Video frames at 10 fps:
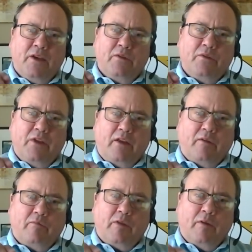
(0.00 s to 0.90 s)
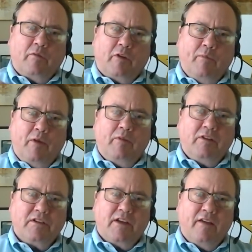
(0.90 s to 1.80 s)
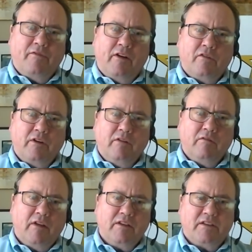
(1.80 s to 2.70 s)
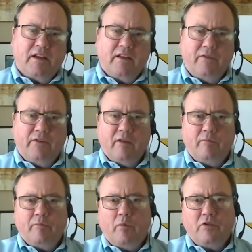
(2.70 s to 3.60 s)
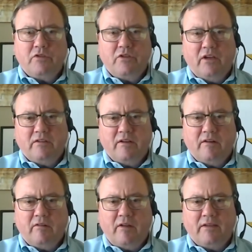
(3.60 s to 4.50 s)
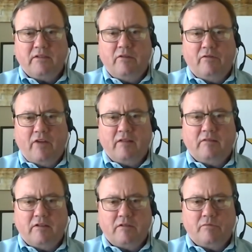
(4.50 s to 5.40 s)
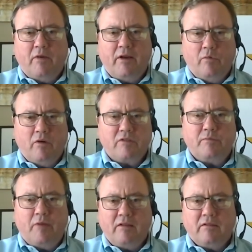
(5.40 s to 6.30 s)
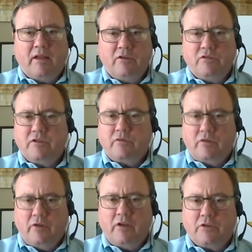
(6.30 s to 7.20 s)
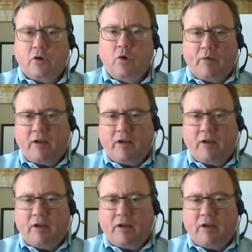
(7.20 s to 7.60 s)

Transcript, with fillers: the commitment to SkyFoundry is significant, but once you get there, it's money well spent, and it's a gold mine.